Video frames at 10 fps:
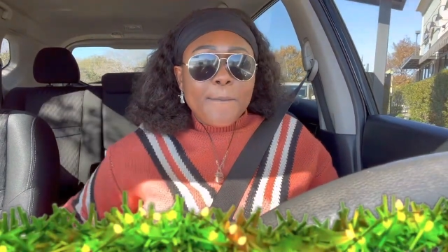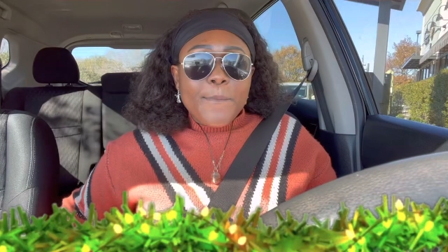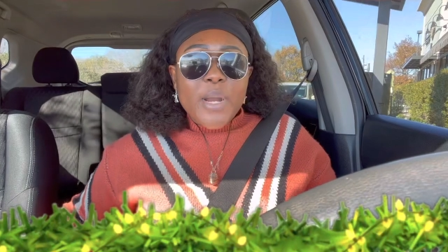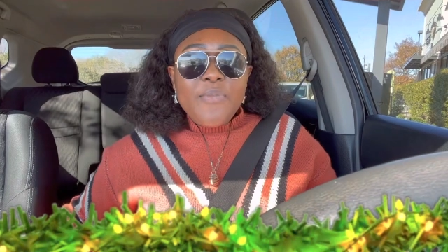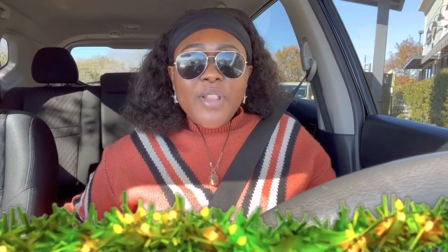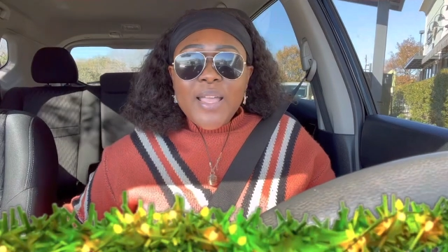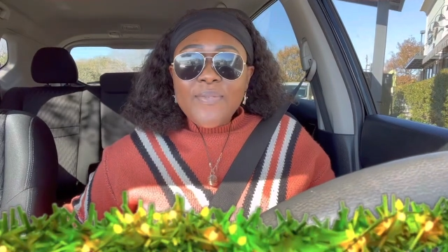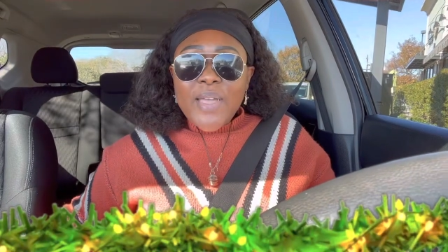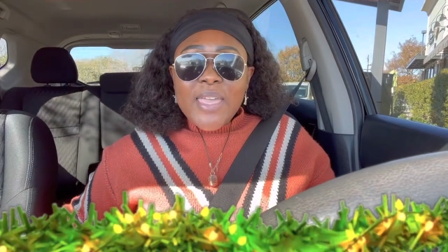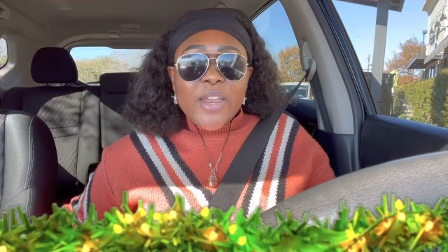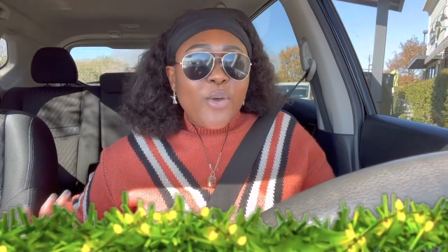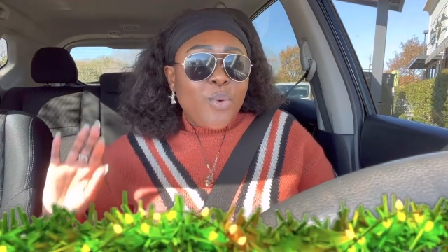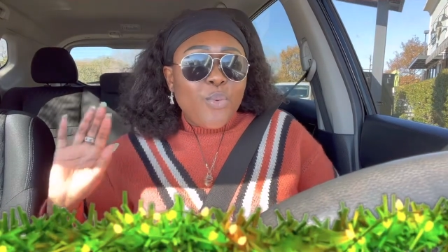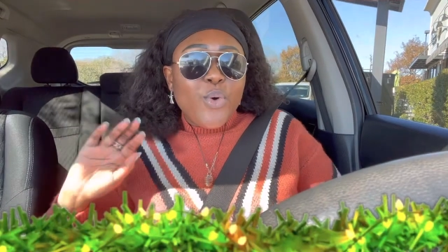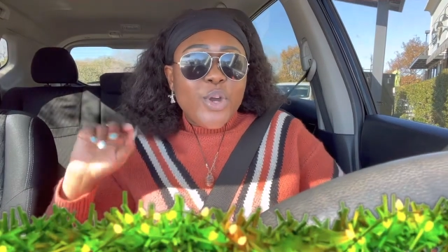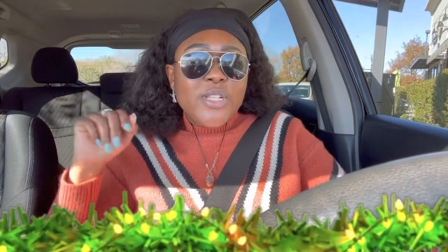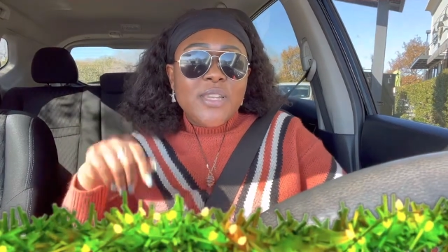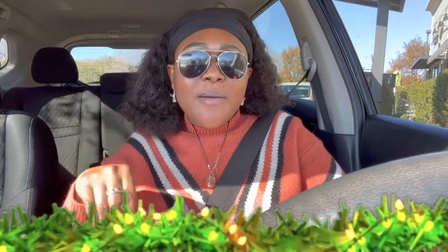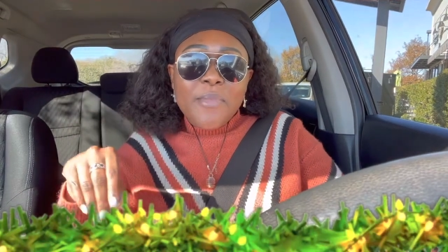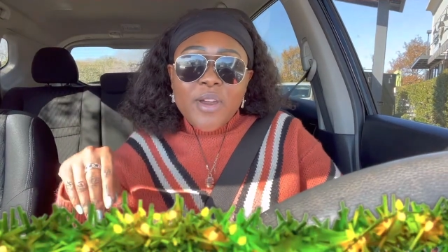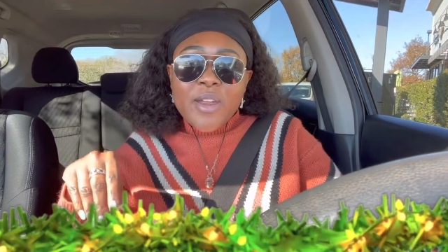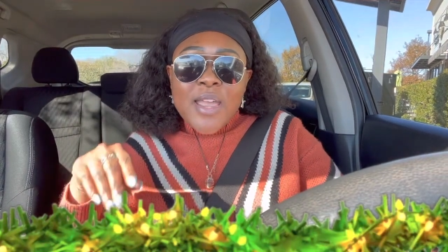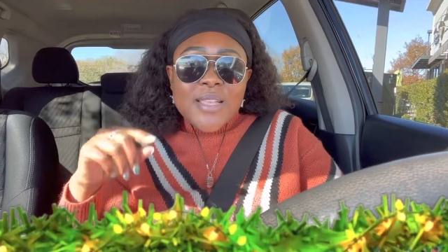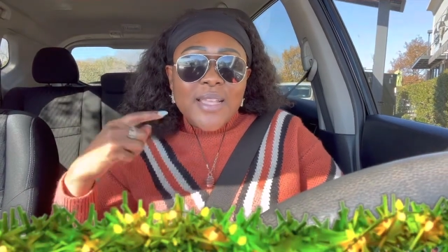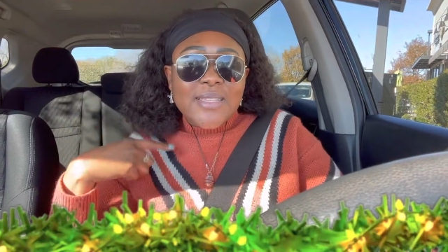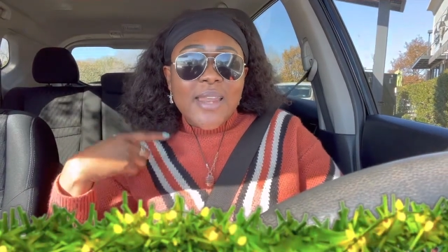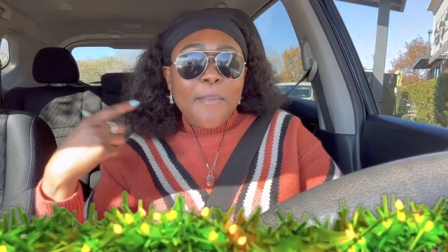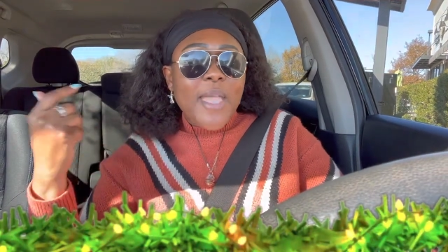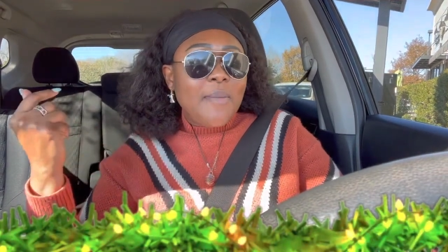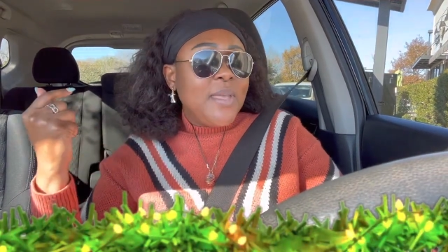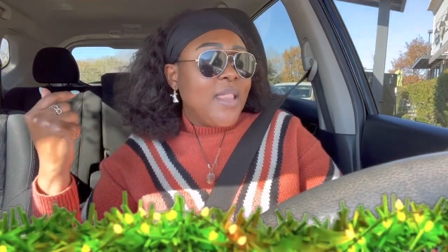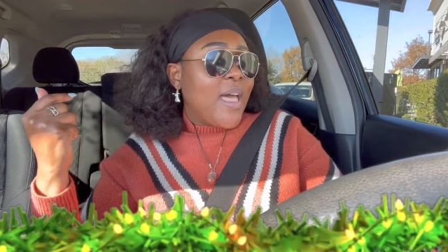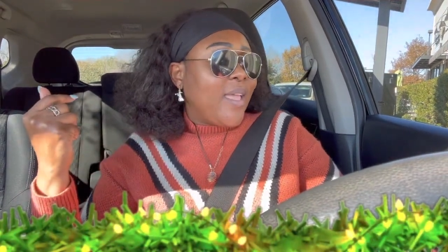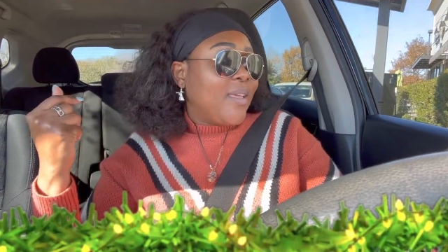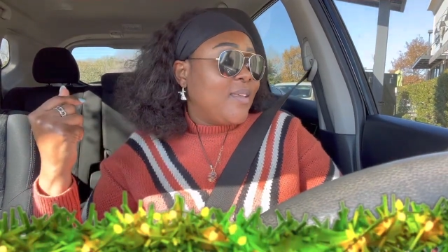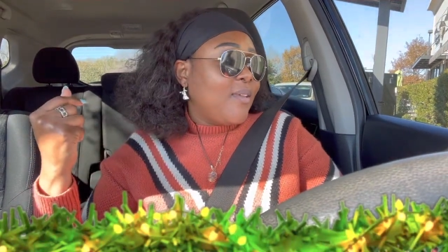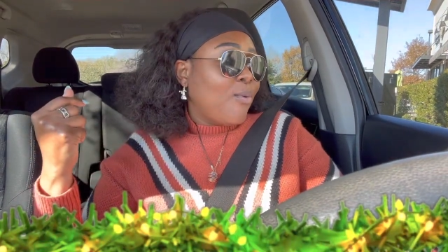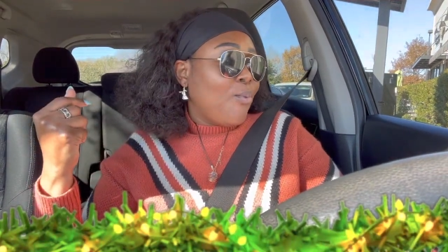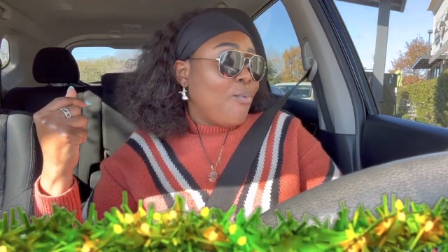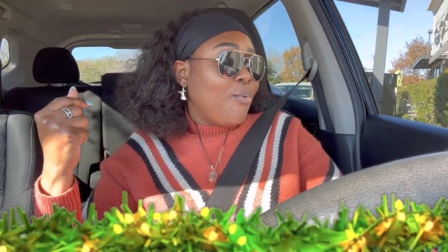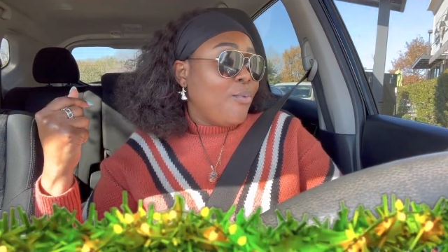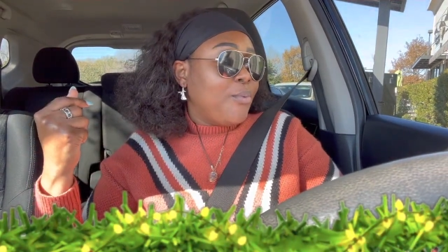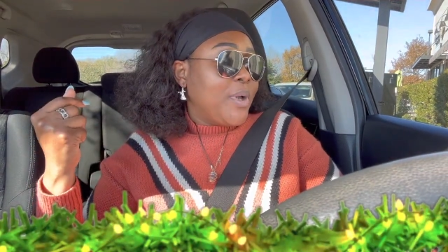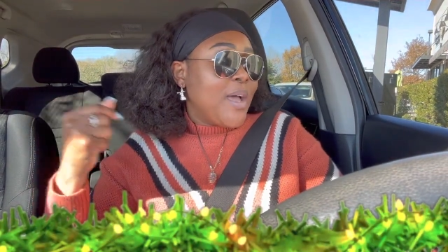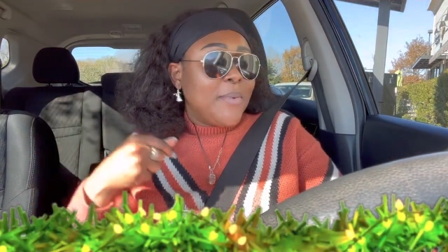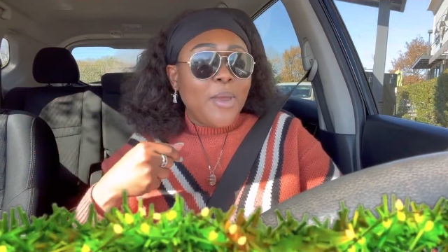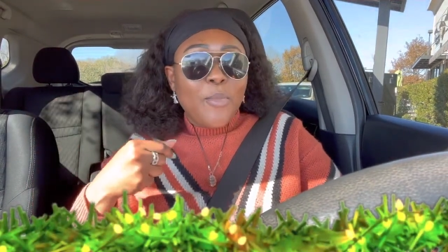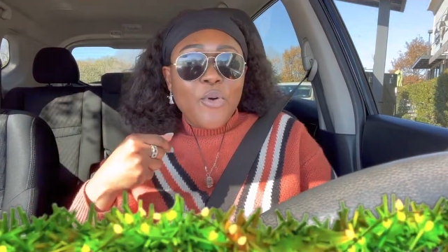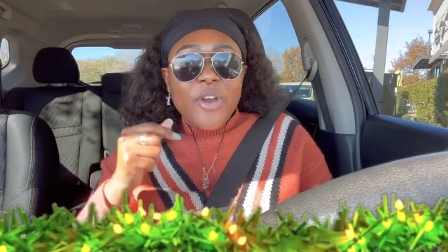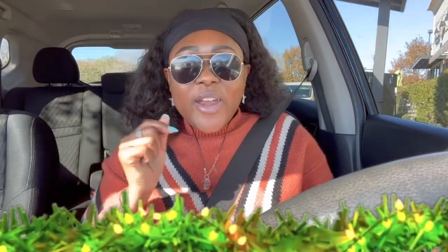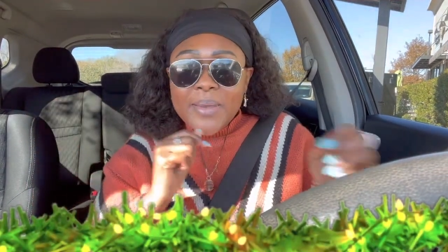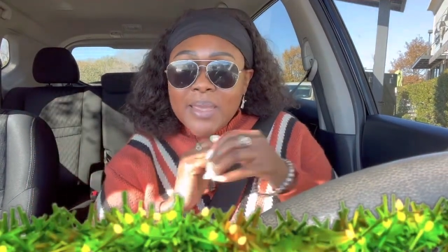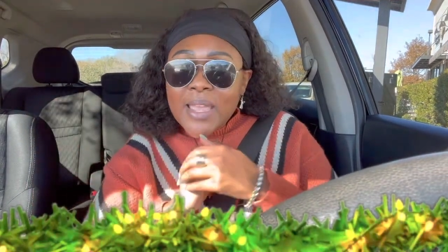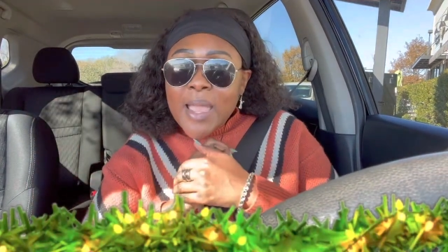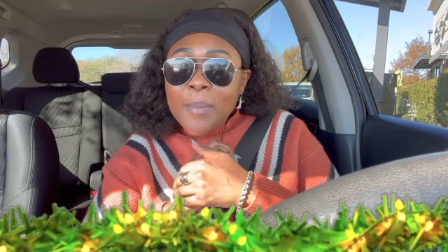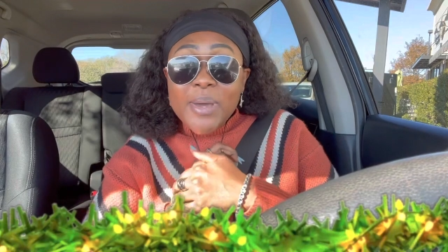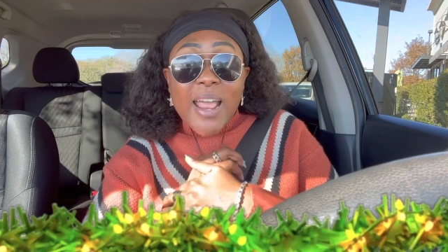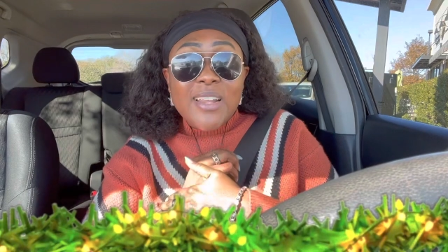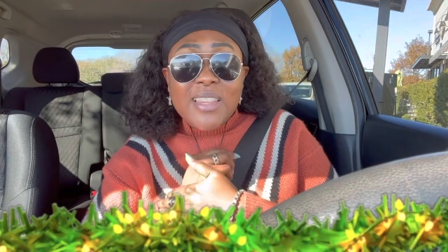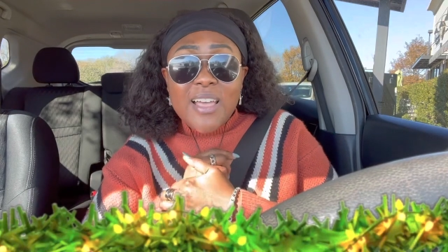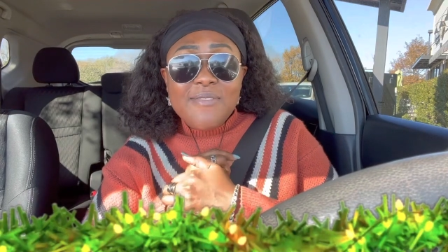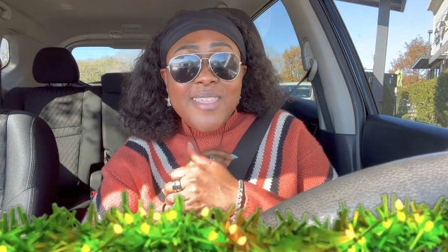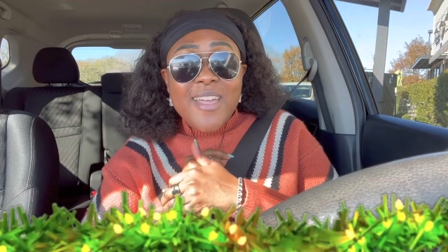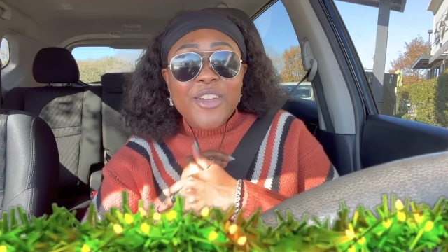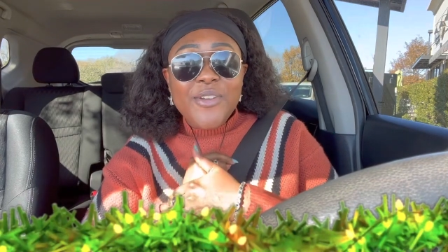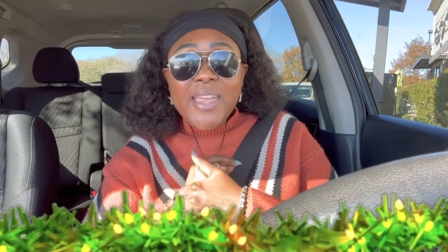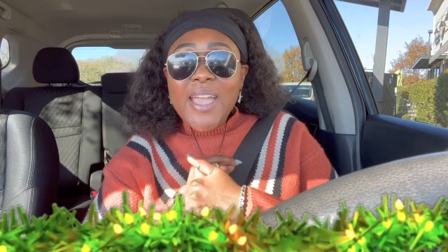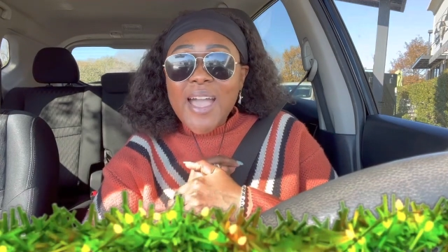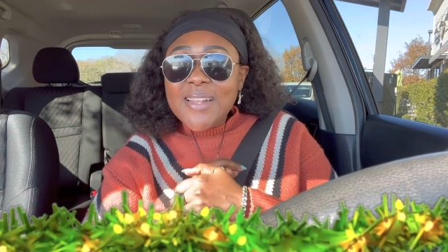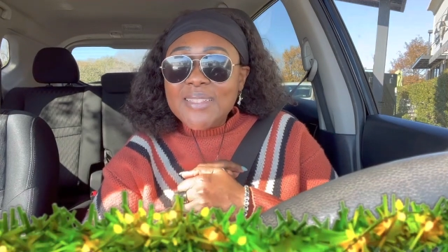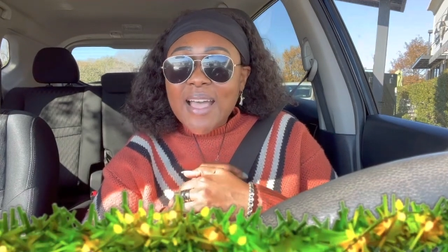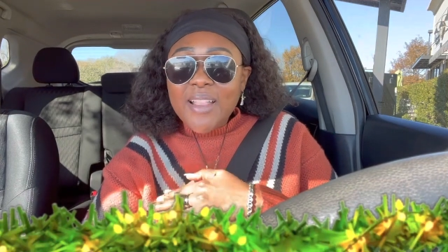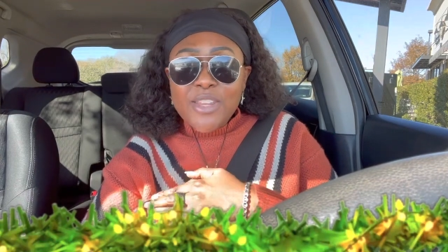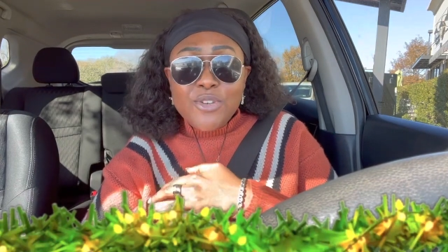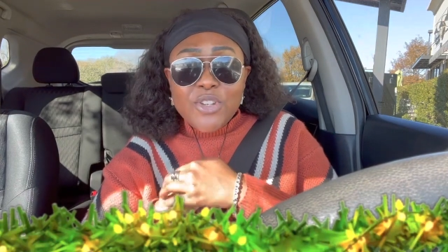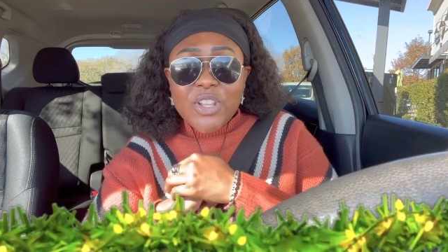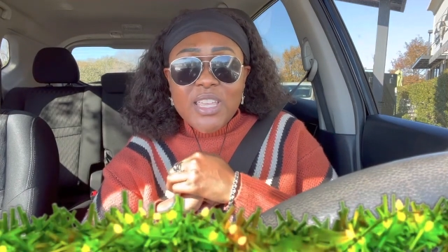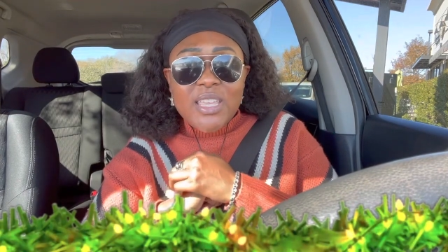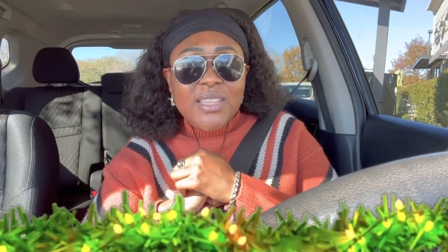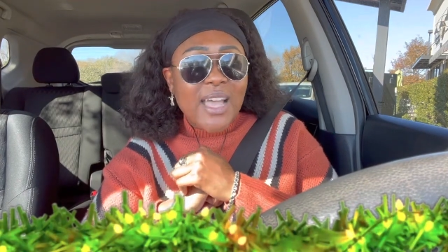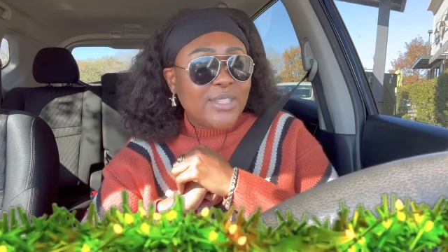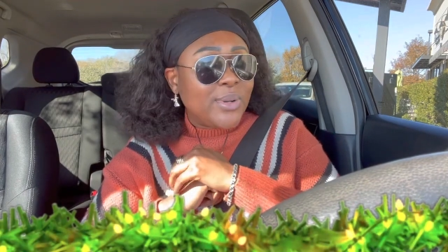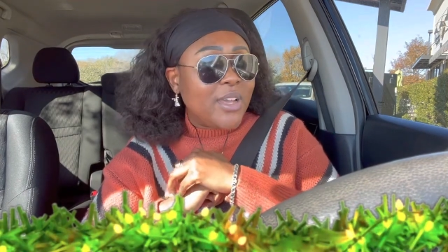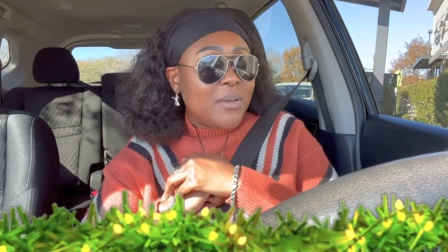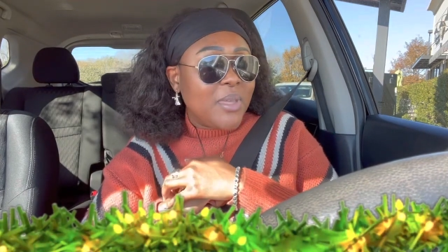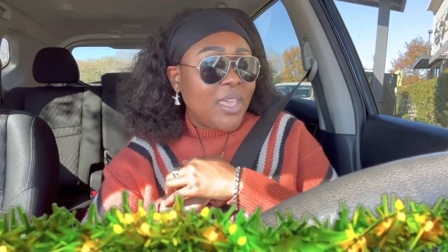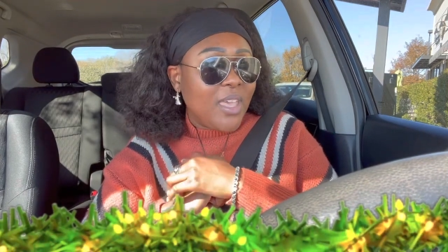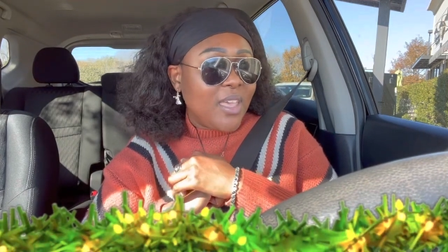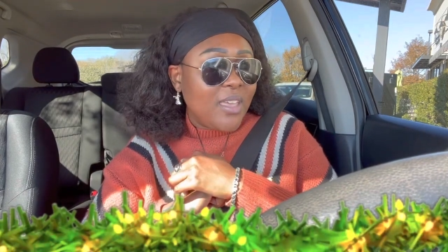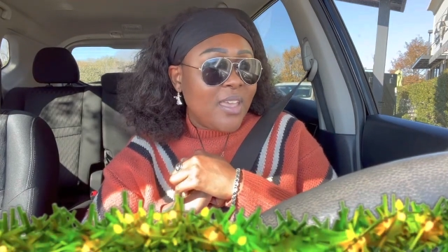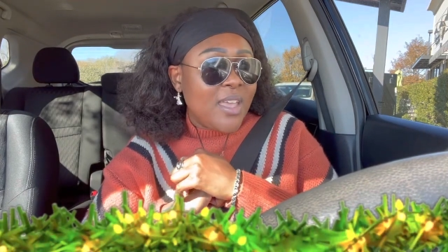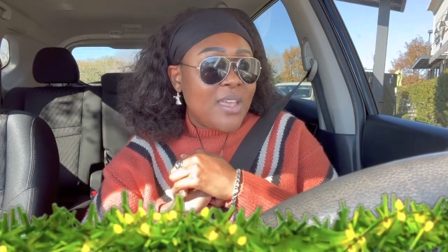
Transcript: but I feel like if I get a rewards number, that's gonna make me like come here more. But I love their green goddess salad. Usually that's what I come and get.